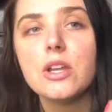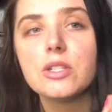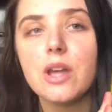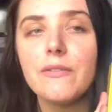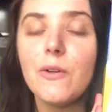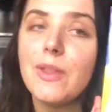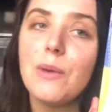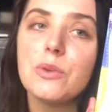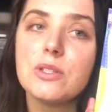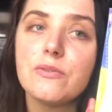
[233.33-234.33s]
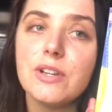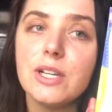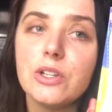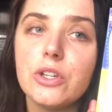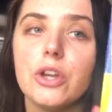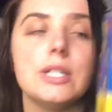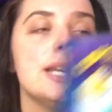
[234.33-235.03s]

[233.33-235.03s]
So I thought that was really good.